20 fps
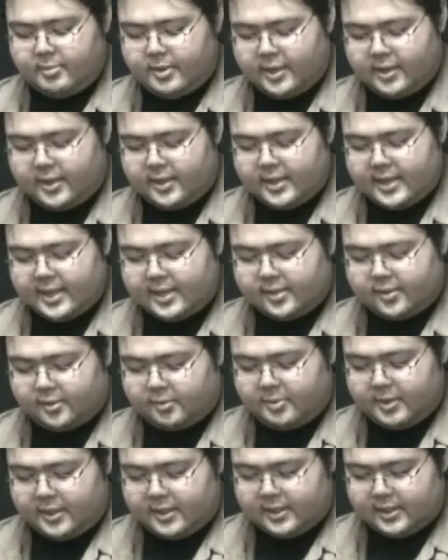by the tassel
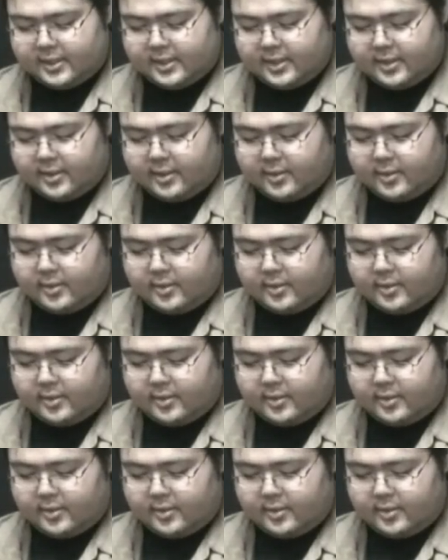pieces here.